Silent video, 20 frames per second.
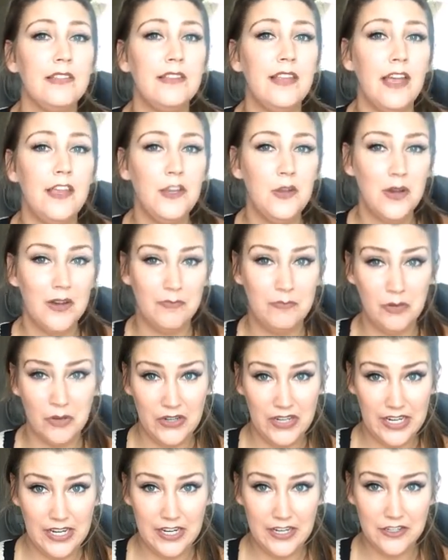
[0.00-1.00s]
that you have
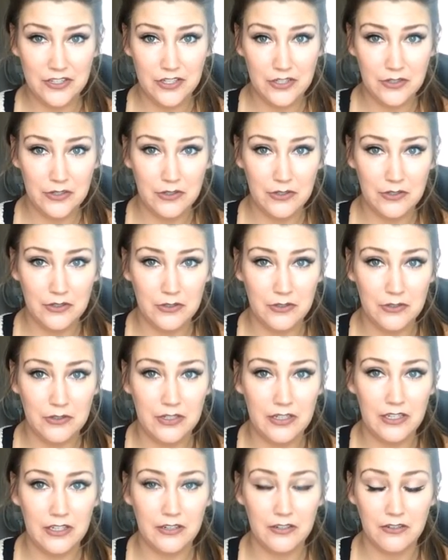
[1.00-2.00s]
put
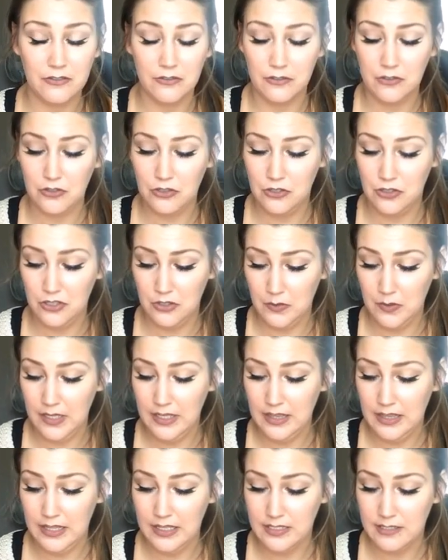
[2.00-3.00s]
into
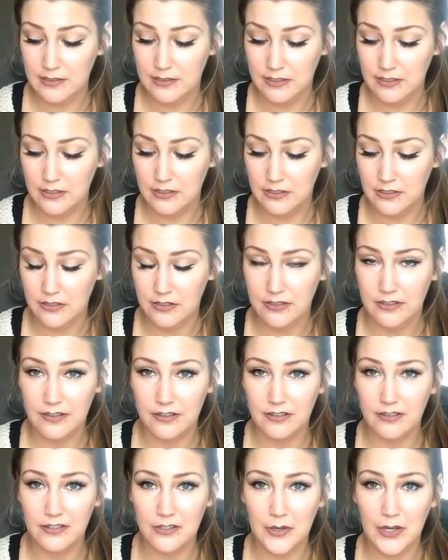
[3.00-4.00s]
doing this
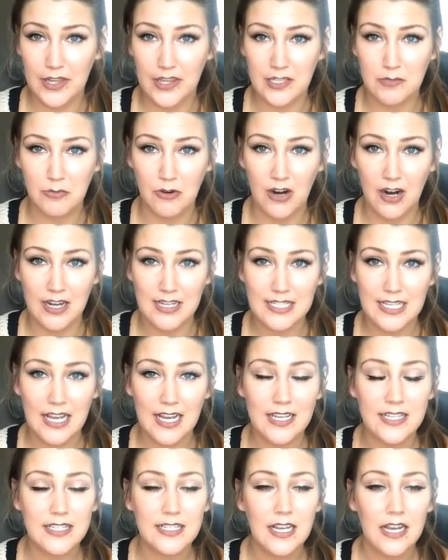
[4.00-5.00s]

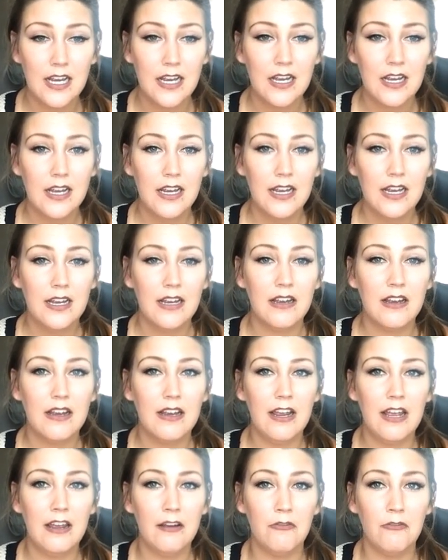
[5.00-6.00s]
process,
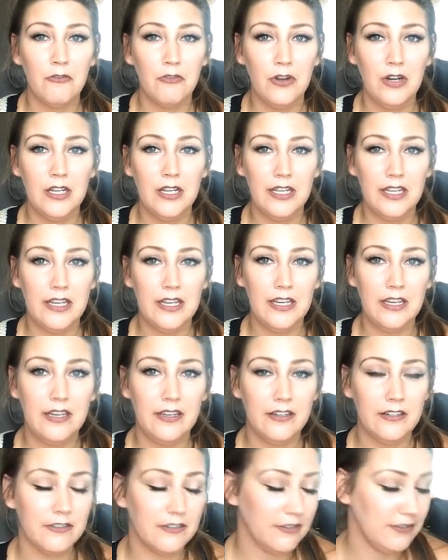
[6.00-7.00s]
it
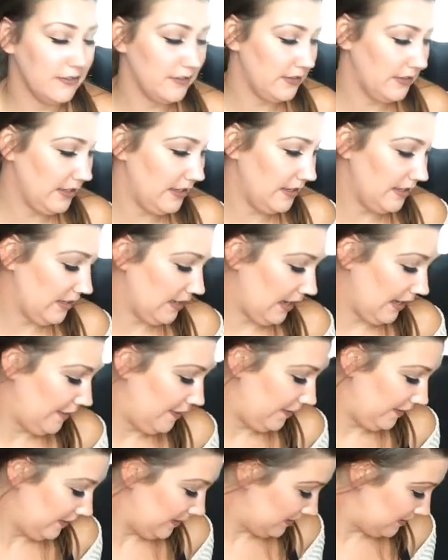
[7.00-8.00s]
really, I
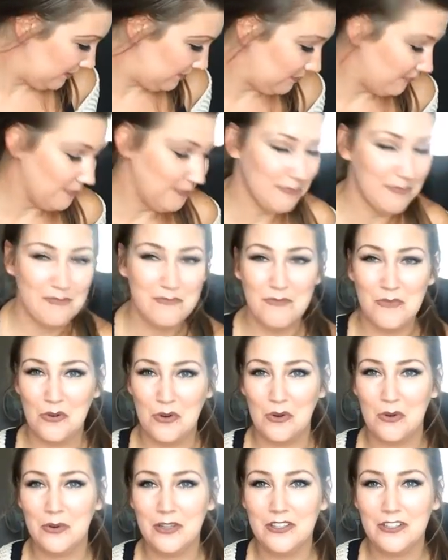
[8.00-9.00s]
think that's
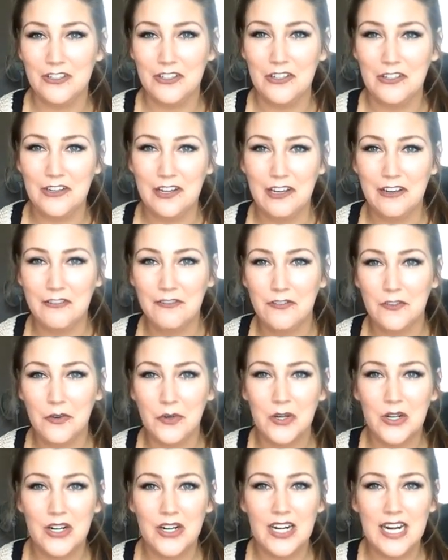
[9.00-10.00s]
more what they're looking
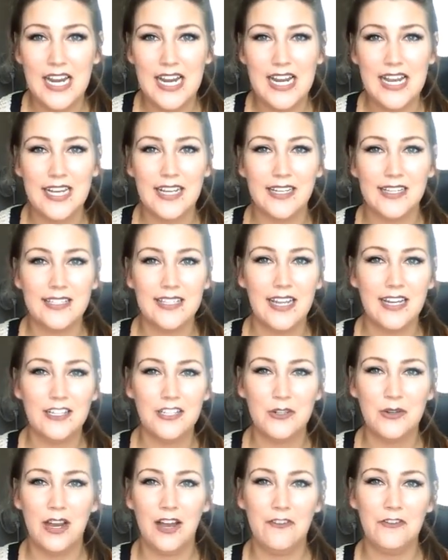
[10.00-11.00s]
for. Is they
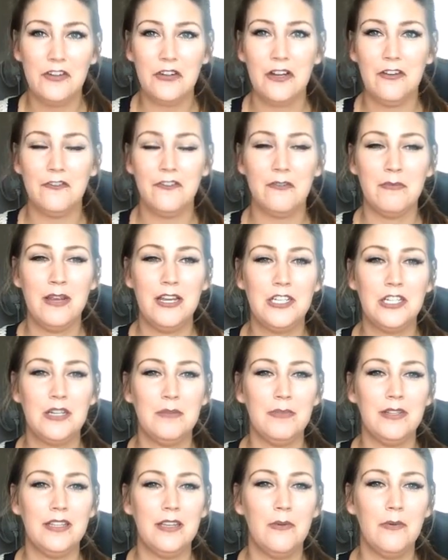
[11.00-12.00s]
do have your
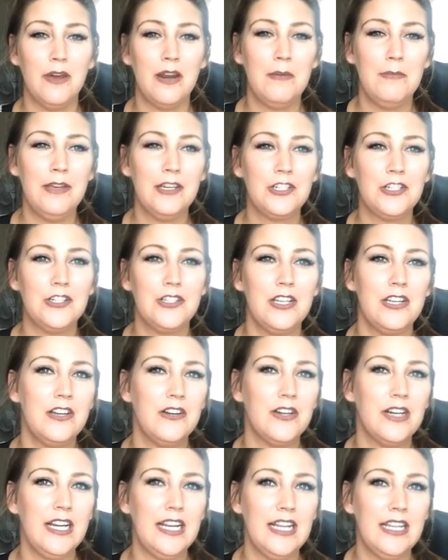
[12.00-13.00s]
information, but they want to make sure that
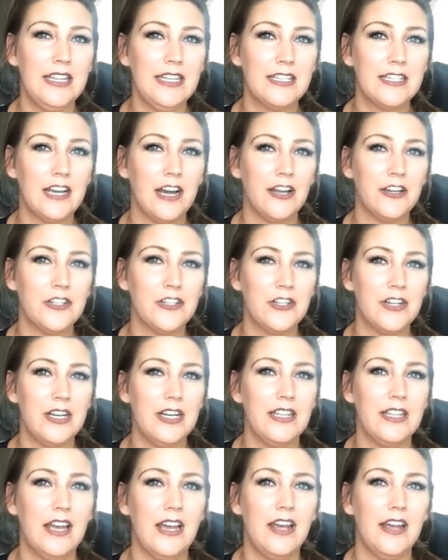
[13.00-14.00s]
you're in this
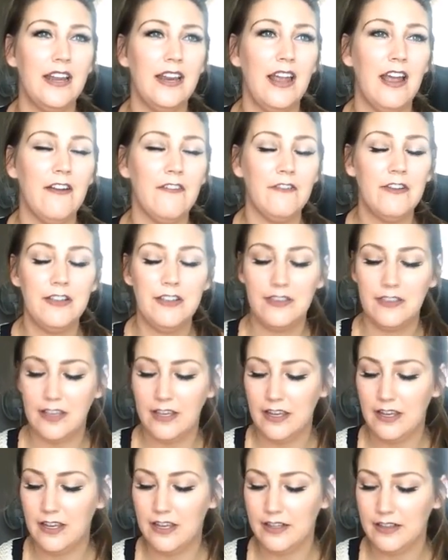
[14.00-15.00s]
country, and that
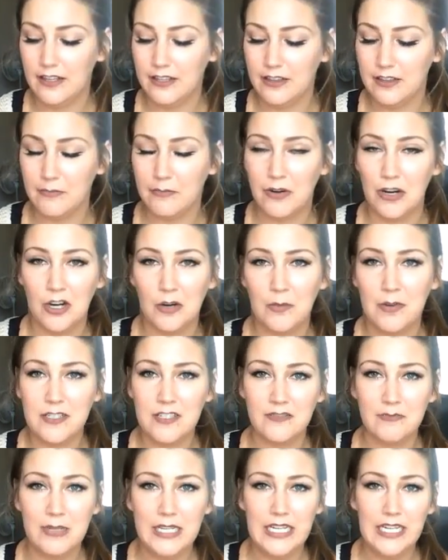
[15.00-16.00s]
everything, the
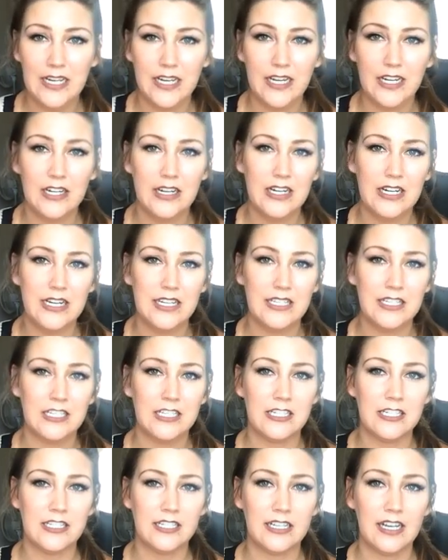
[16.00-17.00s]
purpose of being here
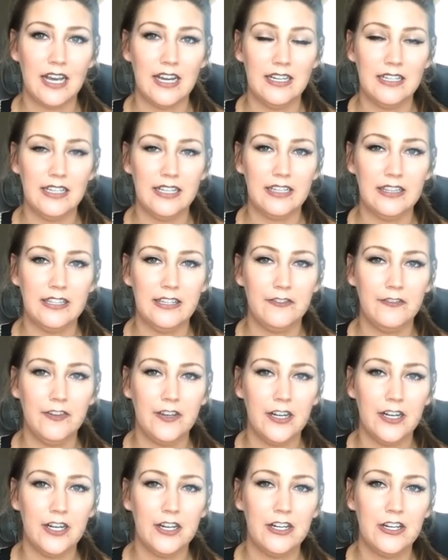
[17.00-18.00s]
is just to kind of live
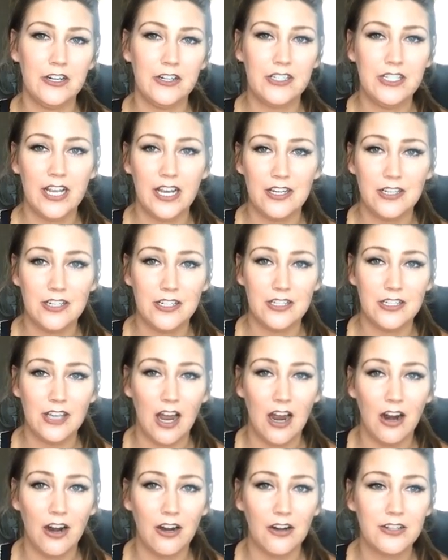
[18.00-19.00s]
here, and your intentions
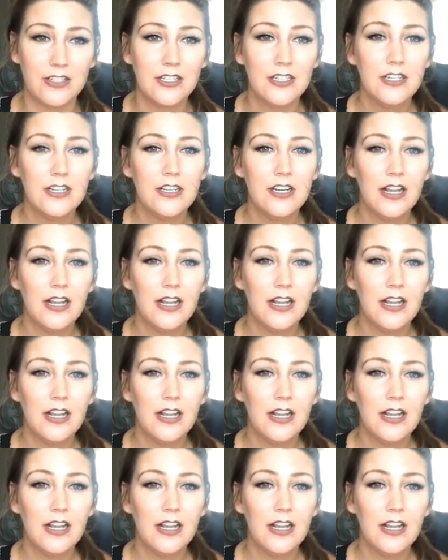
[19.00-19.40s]
aren't.